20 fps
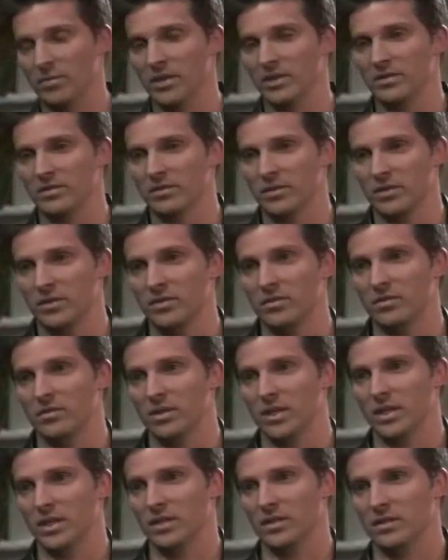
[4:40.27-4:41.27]
best for you
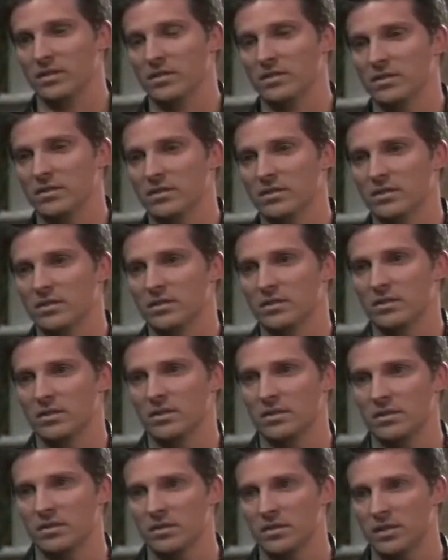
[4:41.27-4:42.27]
and
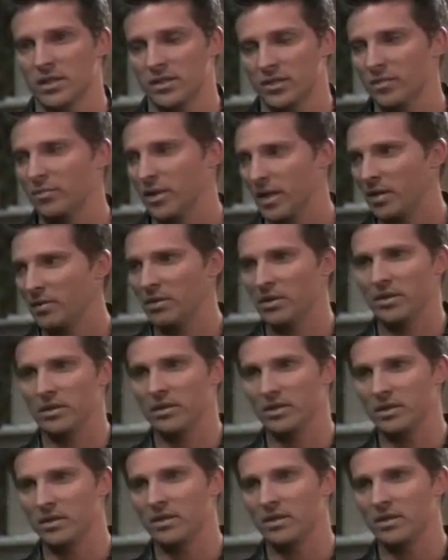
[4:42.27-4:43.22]
and your baby.